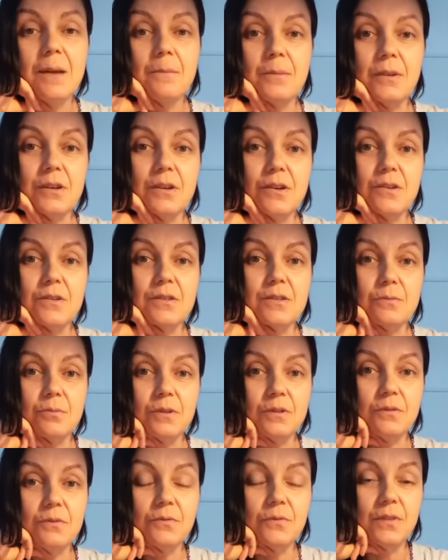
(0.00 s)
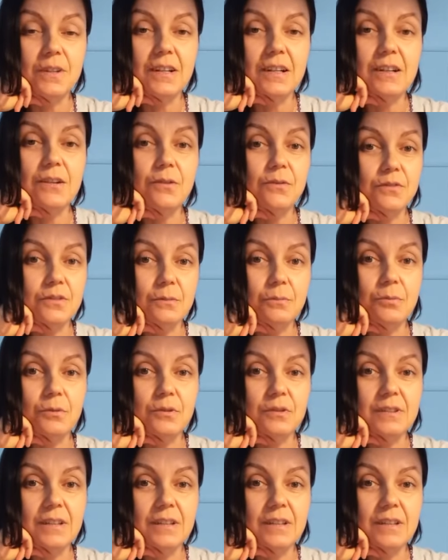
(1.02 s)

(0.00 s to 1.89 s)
because when you feel comfortable,